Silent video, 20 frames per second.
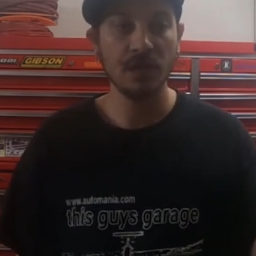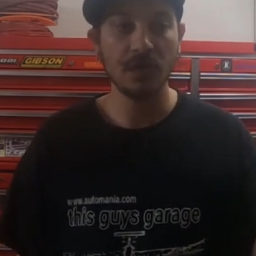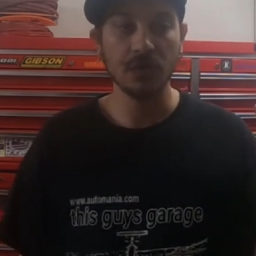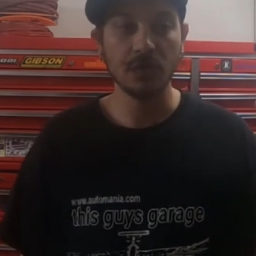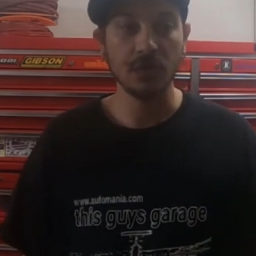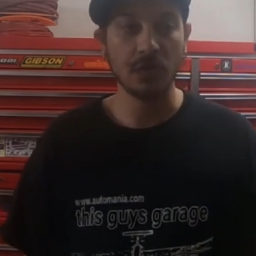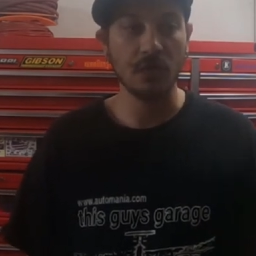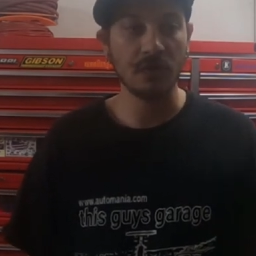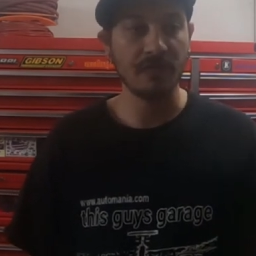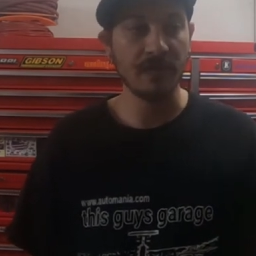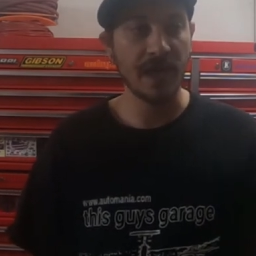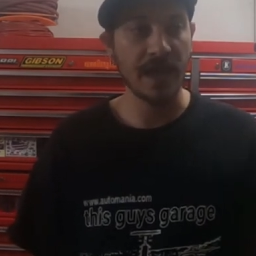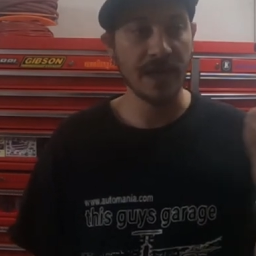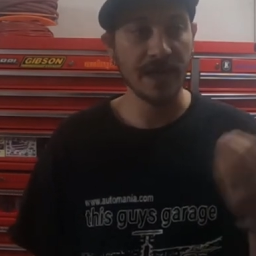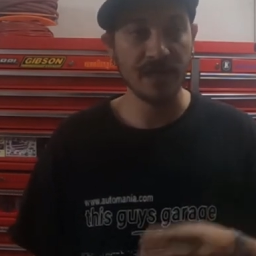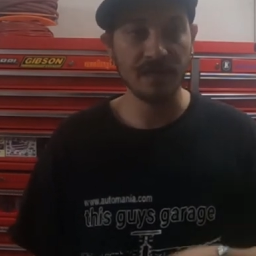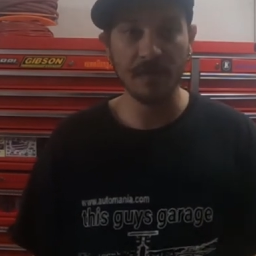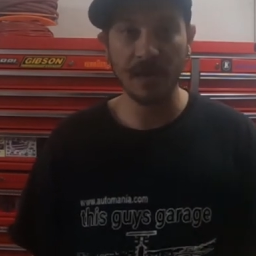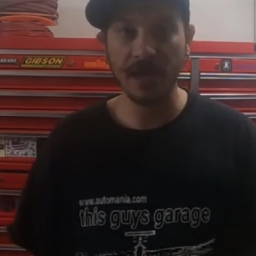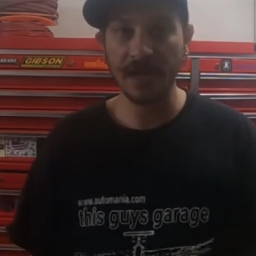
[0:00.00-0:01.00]
So if
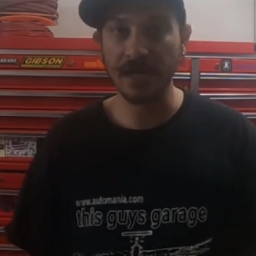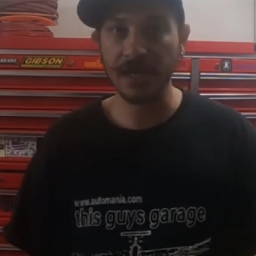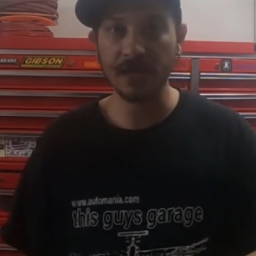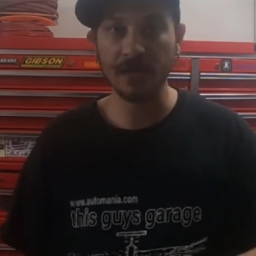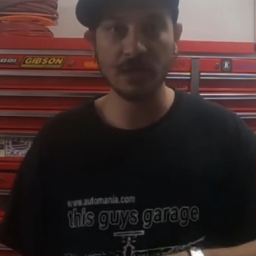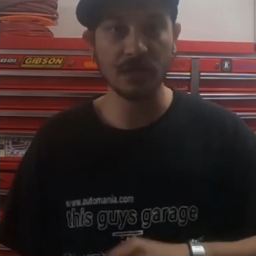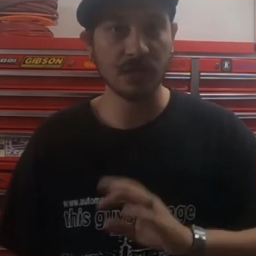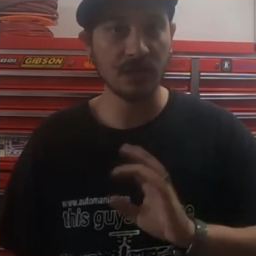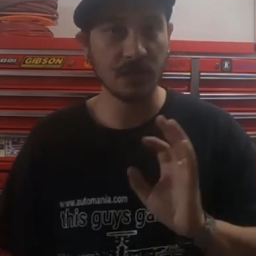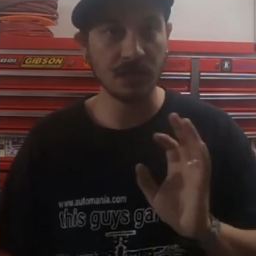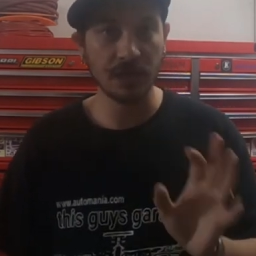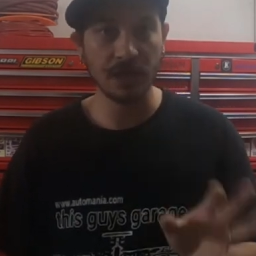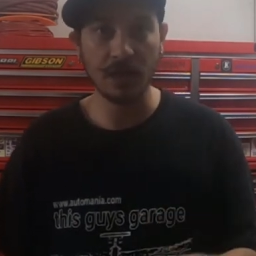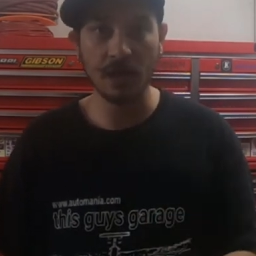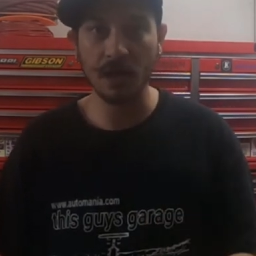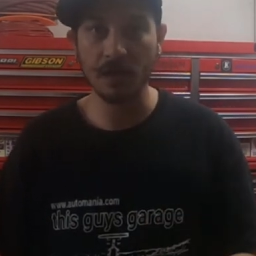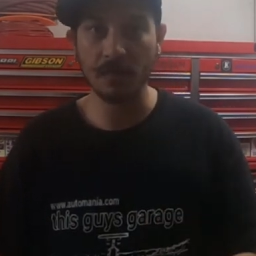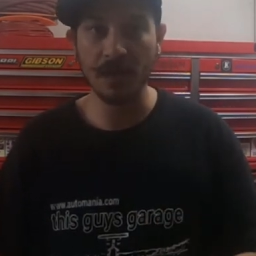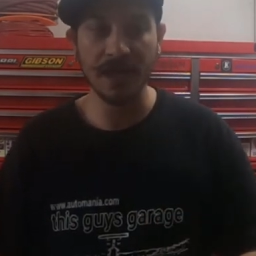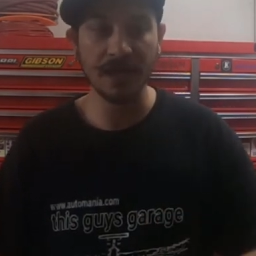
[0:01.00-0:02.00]
anybody can just click
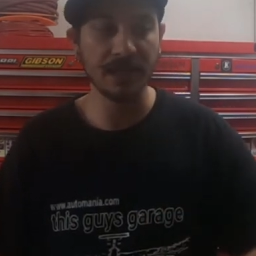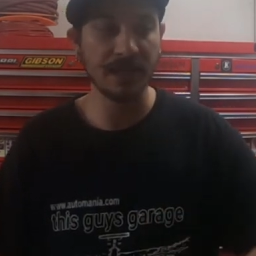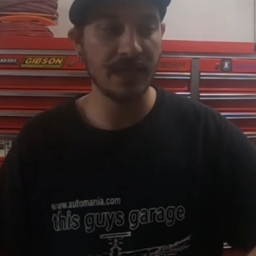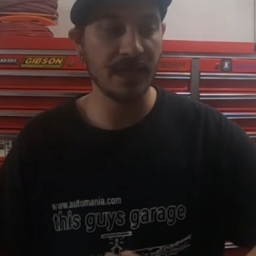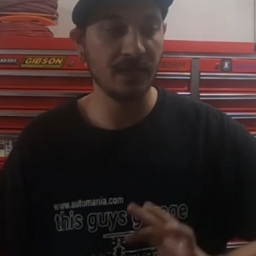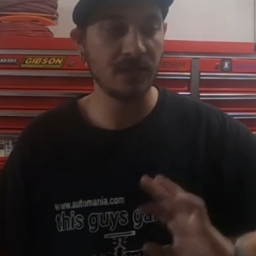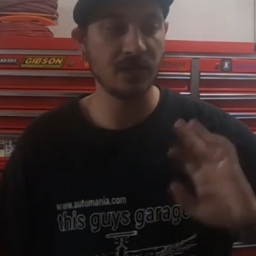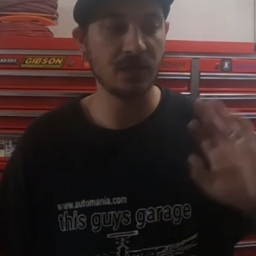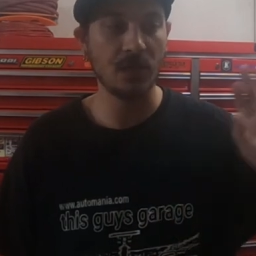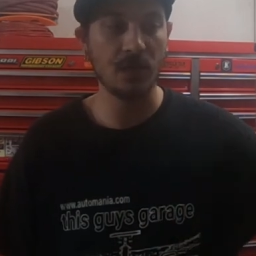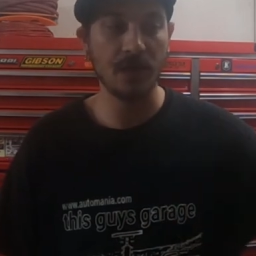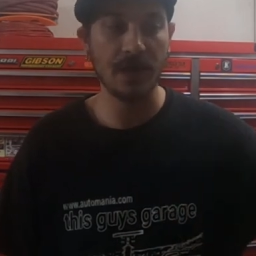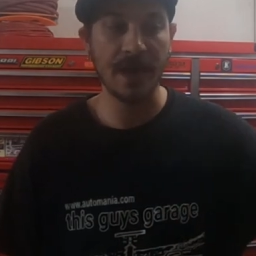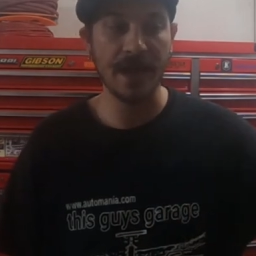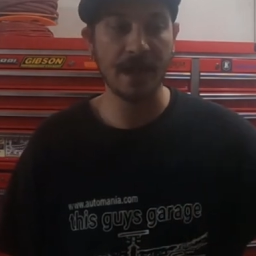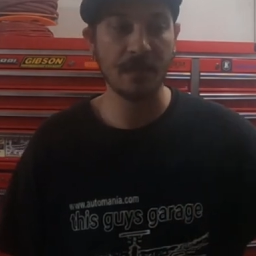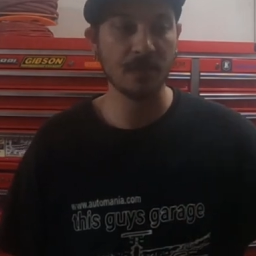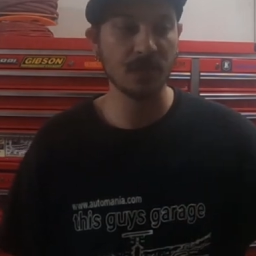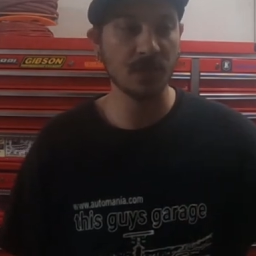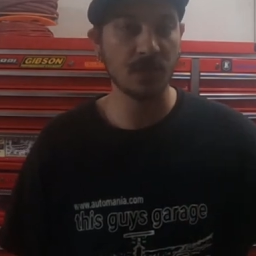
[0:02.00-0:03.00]
on my links, go to
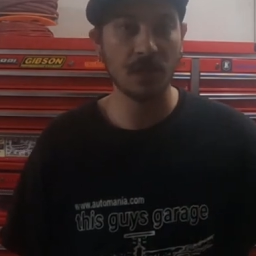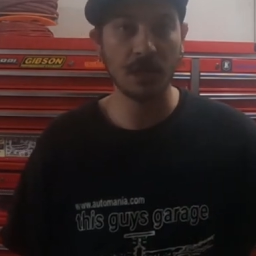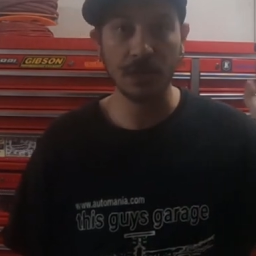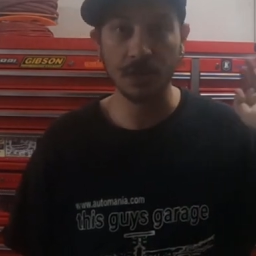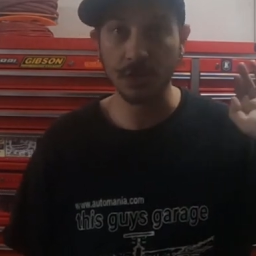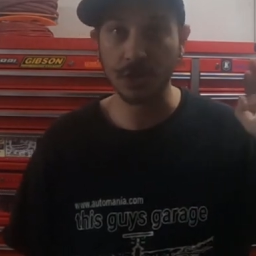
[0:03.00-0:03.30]
Amazon and